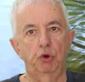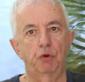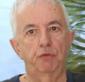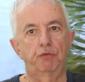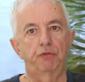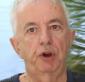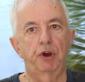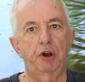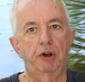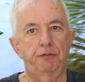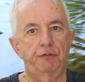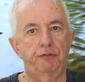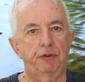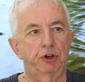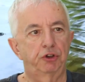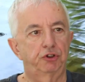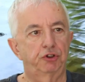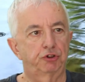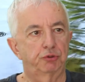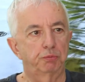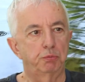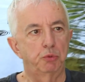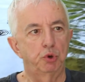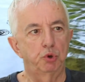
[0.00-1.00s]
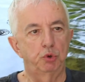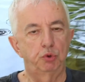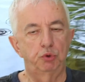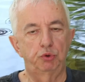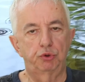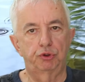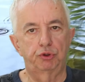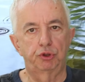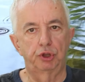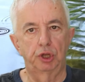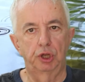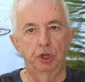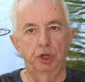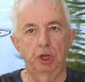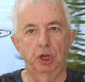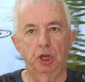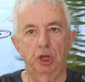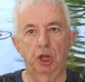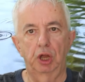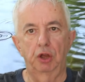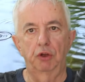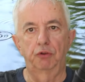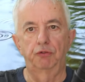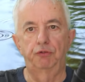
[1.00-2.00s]
a very smooth
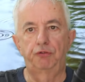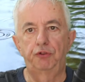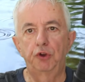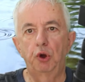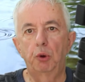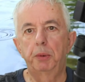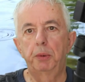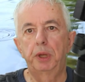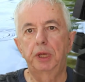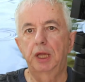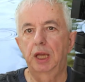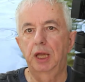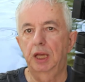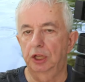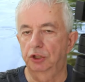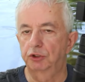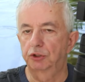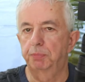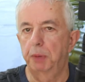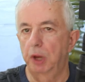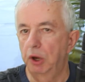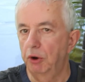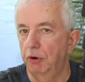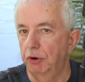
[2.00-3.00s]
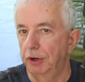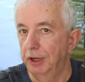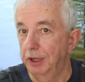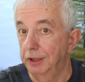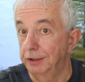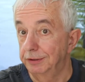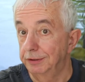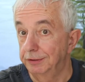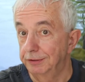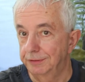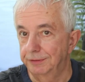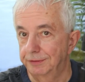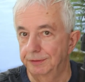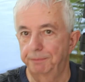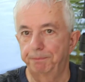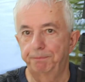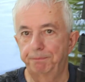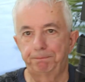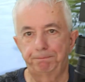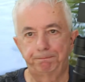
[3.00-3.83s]
filming experience.